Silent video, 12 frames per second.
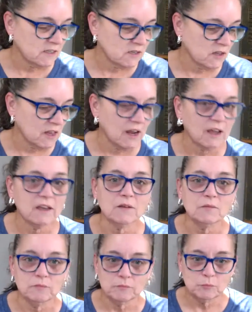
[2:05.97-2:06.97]
so that I could
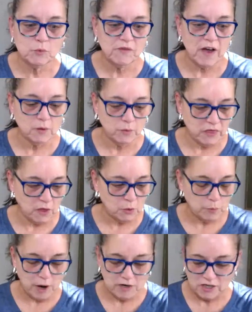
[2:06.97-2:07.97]
move on with other
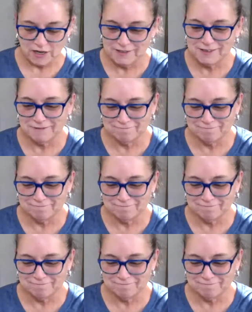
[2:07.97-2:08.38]
projects.